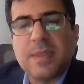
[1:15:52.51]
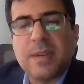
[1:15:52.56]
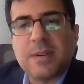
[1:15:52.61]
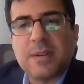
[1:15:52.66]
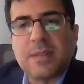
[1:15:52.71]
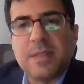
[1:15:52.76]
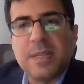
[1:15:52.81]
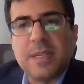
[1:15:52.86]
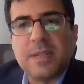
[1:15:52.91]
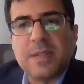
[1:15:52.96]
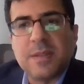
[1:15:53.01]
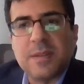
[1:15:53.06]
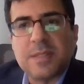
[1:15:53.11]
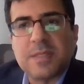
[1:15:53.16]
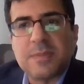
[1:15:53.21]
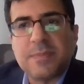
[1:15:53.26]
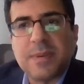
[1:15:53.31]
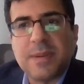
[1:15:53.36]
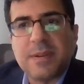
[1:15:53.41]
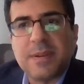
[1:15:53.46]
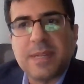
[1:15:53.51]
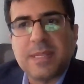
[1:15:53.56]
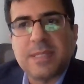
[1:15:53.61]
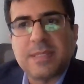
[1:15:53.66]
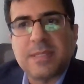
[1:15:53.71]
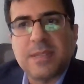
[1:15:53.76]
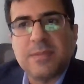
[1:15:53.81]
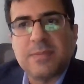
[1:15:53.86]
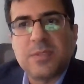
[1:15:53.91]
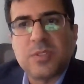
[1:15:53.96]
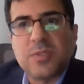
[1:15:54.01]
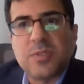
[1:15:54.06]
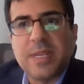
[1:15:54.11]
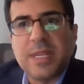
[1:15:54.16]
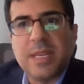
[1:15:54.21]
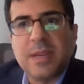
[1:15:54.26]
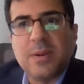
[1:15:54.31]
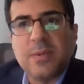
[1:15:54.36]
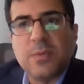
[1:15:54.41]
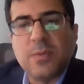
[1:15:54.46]
their clinical experience of
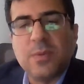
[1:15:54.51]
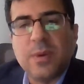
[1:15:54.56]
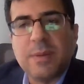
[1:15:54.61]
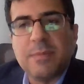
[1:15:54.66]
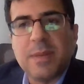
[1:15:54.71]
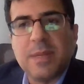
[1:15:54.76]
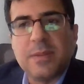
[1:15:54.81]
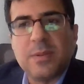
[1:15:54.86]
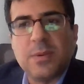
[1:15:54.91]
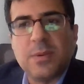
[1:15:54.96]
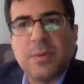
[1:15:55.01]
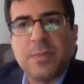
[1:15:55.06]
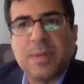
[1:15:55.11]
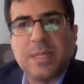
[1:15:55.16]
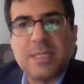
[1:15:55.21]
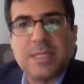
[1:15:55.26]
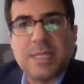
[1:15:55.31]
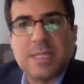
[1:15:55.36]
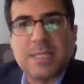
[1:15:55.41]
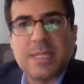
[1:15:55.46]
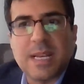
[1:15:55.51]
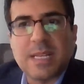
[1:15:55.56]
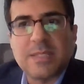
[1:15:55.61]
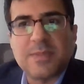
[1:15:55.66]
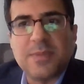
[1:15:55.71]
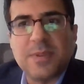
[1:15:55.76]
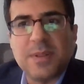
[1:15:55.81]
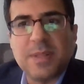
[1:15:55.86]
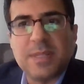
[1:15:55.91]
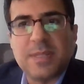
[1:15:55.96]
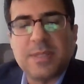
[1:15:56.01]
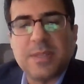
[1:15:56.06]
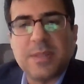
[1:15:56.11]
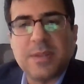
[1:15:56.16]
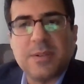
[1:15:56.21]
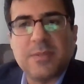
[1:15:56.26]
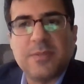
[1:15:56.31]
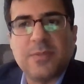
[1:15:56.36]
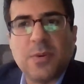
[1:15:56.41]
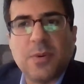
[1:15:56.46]
treating women who have been successful into
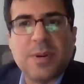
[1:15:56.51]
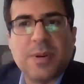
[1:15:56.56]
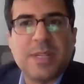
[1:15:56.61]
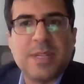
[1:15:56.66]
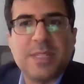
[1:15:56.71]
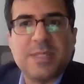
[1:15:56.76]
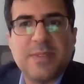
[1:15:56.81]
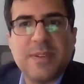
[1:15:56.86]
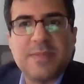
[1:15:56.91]
their 40s,